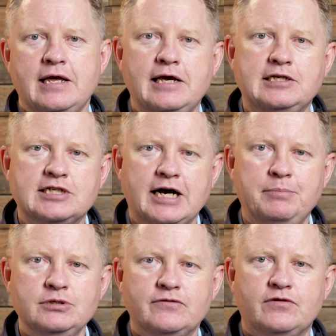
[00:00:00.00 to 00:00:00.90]

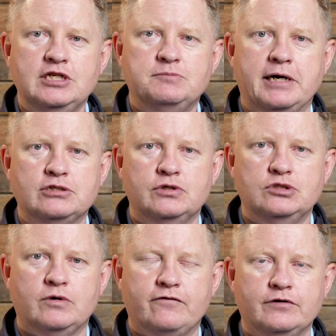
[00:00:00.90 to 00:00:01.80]
Examples of these
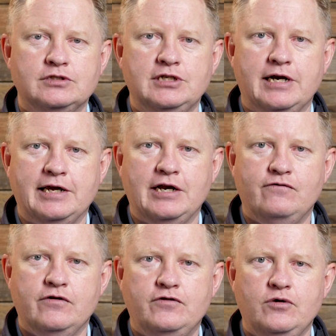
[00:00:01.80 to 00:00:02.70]
batteries referenced in
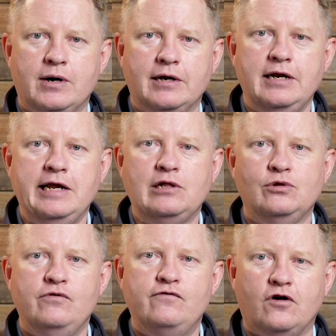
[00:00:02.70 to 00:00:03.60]
1851
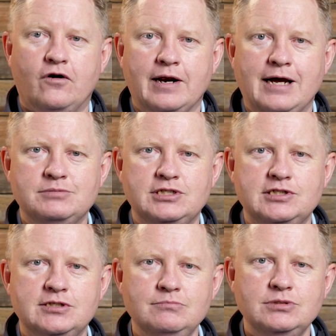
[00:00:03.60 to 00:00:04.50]
include fire alarm
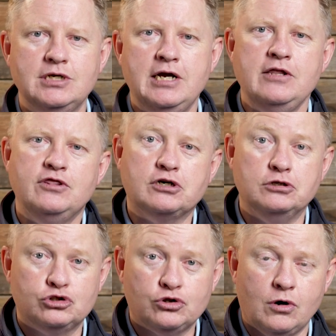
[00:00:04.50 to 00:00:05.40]
systems, the
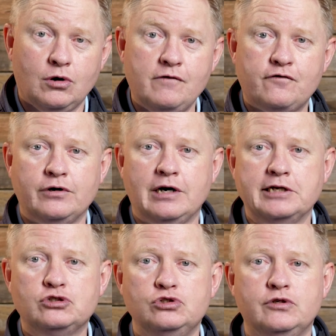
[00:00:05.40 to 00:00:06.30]
controller for an
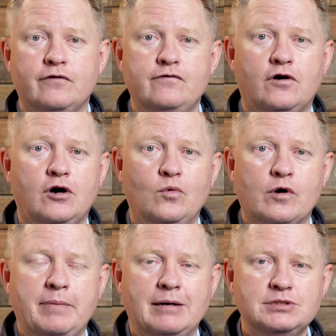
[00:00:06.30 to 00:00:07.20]
electric-driven
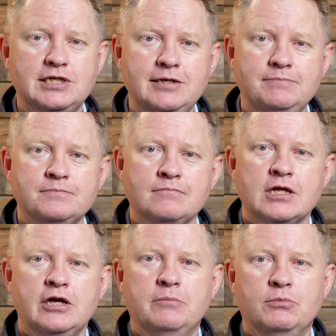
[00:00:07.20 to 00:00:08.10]
firewater pump set,
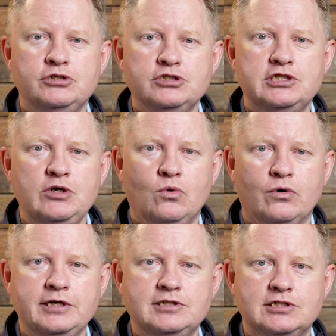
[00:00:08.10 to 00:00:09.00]
emergency
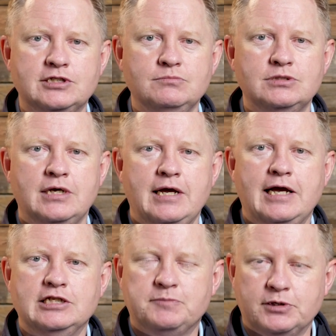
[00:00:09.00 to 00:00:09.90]
warning systems,
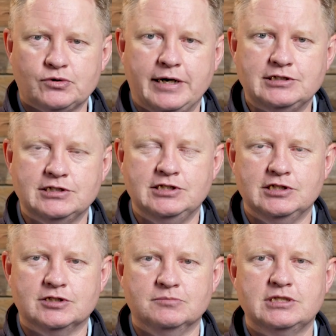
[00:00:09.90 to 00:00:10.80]
and special hazard
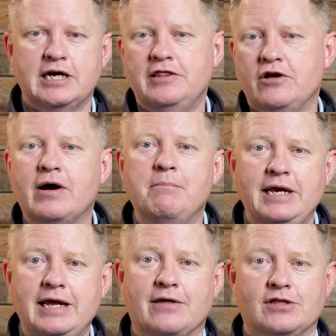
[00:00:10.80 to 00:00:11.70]
systems, and there are
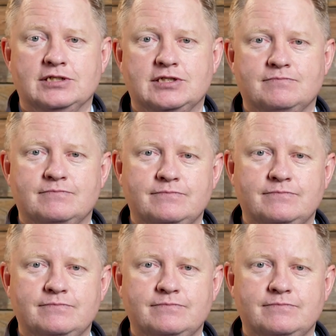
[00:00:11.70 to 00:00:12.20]
many others.